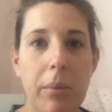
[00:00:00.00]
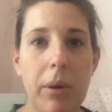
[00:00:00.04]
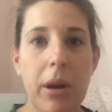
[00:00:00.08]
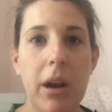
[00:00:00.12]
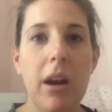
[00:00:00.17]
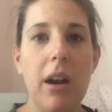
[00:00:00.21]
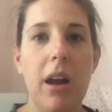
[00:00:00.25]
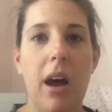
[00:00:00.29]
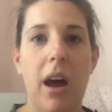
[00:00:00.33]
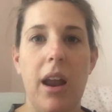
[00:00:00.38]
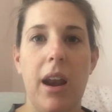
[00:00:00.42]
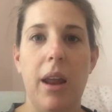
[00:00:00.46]
I put
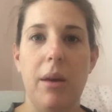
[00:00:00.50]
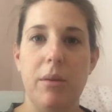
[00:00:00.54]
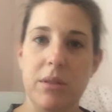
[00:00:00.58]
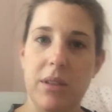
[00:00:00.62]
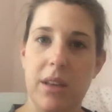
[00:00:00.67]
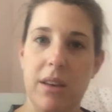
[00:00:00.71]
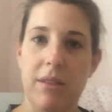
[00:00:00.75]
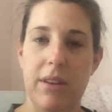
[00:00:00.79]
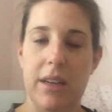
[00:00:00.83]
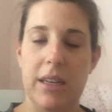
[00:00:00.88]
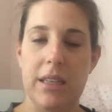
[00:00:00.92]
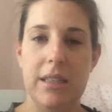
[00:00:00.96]
it on, I was
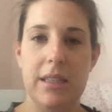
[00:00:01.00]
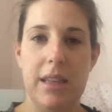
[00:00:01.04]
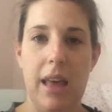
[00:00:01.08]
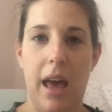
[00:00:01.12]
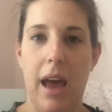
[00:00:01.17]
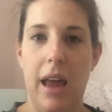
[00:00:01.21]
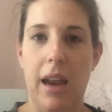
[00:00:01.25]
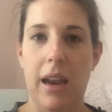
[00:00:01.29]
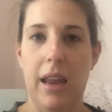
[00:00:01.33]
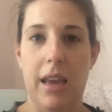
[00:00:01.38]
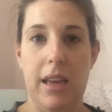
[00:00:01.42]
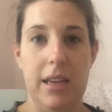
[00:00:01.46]
convinced
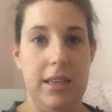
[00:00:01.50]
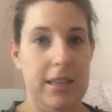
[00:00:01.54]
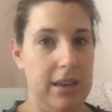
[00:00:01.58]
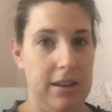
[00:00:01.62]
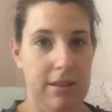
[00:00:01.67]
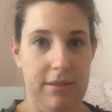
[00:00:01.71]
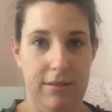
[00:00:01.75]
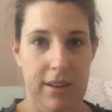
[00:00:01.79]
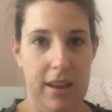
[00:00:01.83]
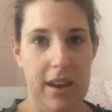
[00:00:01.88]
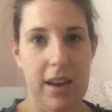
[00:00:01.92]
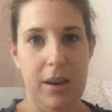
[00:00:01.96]
that it
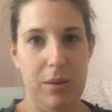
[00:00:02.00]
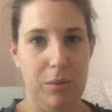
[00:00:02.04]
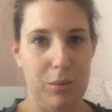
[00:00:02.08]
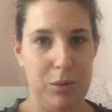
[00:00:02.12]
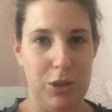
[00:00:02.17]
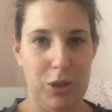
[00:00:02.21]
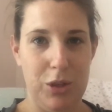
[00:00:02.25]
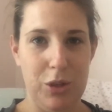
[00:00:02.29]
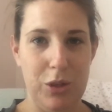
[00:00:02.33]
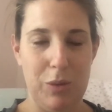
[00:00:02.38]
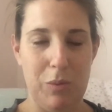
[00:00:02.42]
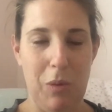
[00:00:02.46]
didn't fit. It was
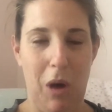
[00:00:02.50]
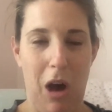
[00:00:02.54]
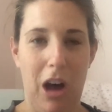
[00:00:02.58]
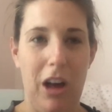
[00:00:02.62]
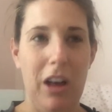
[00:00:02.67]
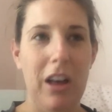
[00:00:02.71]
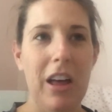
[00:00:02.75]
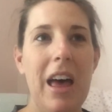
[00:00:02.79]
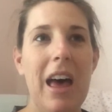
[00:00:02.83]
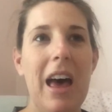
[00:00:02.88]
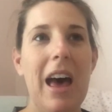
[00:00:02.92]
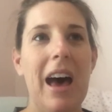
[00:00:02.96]
too
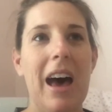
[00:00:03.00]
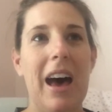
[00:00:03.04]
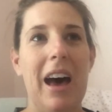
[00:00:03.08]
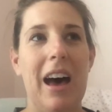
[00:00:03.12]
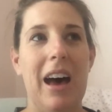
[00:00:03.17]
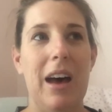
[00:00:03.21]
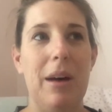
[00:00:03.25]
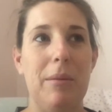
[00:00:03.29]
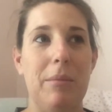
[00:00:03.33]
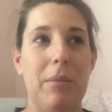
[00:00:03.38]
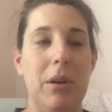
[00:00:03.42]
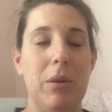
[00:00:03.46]
small,
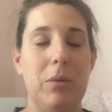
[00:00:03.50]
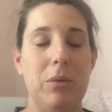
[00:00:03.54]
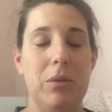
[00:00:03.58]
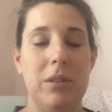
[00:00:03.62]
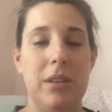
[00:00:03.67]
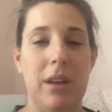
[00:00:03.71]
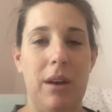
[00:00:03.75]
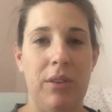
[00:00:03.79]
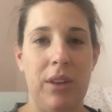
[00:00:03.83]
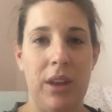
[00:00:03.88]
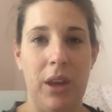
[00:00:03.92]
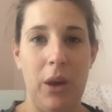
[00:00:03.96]
um, and it was
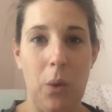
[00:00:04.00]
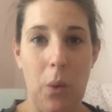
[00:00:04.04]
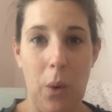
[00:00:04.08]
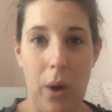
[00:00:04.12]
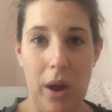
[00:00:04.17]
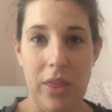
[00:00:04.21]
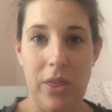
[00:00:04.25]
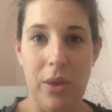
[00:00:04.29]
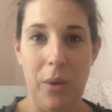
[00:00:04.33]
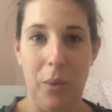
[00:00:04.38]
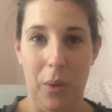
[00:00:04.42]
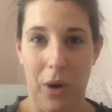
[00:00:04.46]
definitely
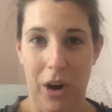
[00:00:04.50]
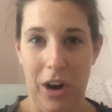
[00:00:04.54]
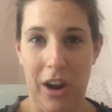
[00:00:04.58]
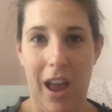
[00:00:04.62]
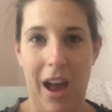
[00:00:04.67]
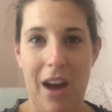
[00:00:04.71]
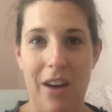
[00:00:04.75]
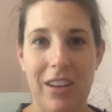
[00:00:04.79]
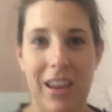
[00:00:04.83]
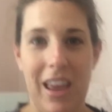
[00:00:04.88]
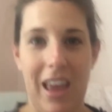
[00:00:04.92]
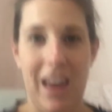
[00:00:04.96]
quite the
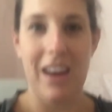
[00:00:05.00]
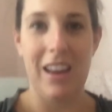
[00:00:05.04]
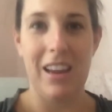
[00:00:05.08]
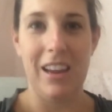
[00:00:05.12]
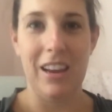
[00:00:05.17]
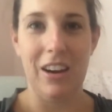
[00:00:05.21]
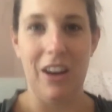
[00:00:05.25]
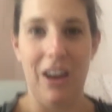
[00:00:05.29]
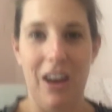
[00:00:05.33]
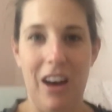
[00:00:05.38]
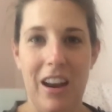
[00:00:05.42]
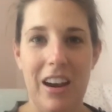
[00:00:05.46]
workout getting
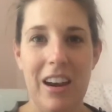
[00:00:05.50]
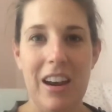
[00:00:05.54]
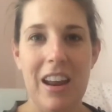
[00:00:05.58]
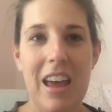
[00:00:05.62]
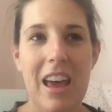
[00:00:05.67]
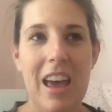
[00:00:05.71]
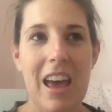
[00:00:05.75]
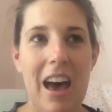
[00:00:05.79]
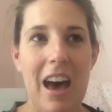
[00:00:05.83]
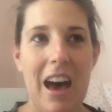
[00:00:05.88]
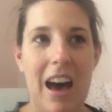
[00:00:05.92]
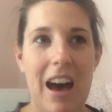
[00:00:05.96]
it on.
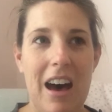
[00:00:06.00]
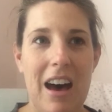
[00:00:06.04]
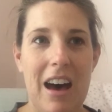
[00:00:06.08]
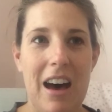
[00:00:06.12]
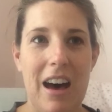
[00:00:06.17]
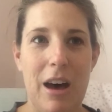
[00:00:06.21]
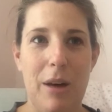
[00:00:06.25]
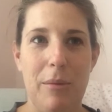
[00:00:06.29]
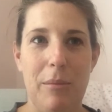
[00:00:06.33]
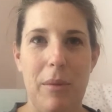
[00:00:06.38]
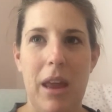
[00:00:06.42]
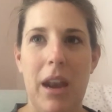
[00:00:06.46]

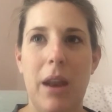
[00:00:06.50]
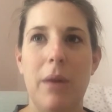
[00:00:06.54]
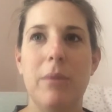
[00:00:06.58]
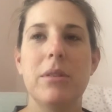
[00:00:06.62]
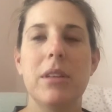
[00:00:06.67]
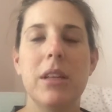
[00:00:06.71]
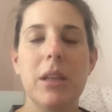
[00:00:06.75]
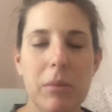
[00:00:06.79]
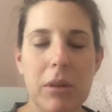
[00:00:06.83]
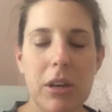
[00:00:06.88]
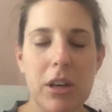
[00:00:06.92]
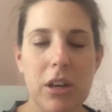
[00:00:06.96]
Um, and I was a
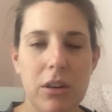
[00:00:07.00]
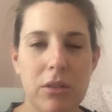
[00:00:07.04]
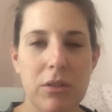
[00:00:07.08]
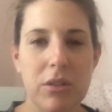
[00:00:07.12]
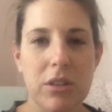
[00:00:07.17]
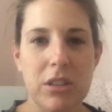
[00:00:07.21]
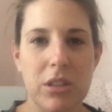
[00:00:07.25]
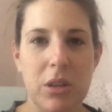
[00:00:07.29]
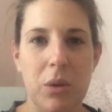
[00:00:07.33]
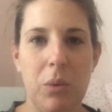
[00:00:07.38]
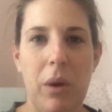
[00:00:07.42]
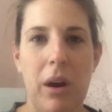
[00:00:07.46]
little bit
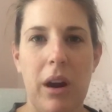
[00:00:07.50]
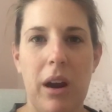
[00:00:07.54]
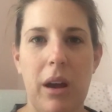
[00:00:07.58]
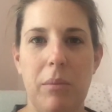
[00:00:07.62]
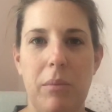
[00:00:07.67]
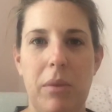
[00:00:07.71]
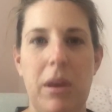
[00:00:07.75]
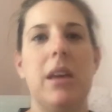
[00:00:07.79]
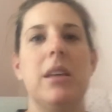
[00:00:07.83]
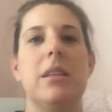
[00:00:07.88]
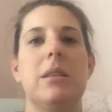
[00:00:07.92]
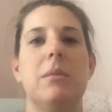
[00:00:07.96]
nervous to wear it
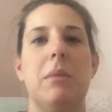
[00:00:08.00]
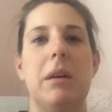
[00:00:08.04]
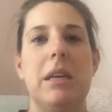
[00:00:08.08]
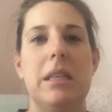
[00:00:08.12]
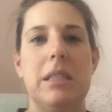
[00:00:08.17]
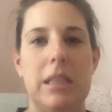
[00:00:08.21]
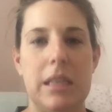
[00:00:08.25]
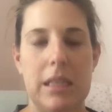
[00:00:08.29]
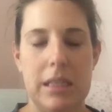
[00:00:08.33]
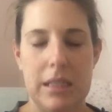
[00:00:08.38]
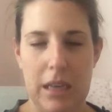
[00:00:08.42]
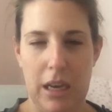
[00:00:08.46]
because of my
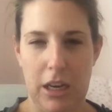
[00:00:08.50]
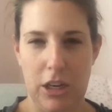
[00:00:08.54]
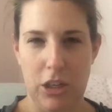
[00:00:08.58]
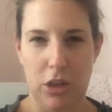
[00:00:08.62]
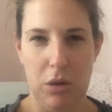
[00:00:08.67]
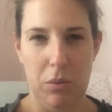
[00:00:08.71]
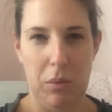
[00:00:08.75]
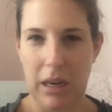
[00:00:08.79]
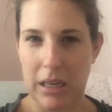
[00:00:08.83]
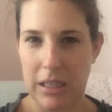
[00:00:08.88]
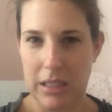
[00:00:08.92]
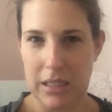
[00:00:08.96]
C section
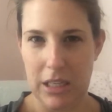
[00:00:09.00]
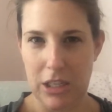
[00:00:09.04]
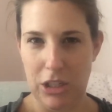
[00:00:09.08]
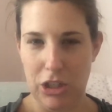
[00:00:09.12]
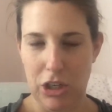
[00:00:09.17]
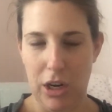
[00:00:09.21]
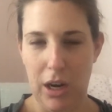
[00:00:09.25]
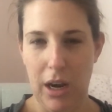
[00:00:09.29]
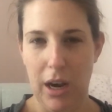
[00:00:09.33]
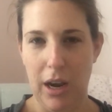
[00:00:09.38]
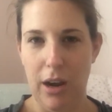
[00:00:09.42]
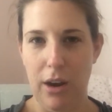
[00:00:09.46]
and my
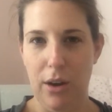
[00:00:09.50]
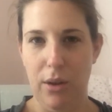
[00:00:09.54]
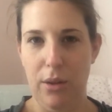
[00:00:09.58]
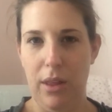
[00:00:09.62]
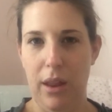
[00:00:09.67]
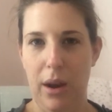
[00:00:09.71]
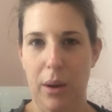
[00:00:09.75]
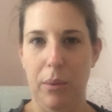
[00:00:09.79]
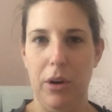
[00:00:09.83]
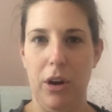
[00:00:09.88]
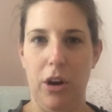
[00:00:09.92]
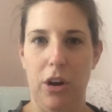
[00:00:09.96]
incision and that
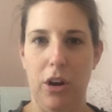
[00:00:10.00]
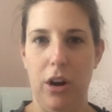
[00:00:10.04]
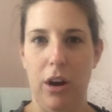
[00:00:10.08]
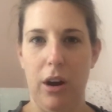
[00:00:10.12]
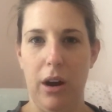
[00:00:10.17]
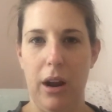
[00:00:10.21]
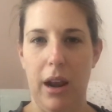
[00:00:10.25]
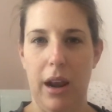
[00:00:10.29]
it would hurt.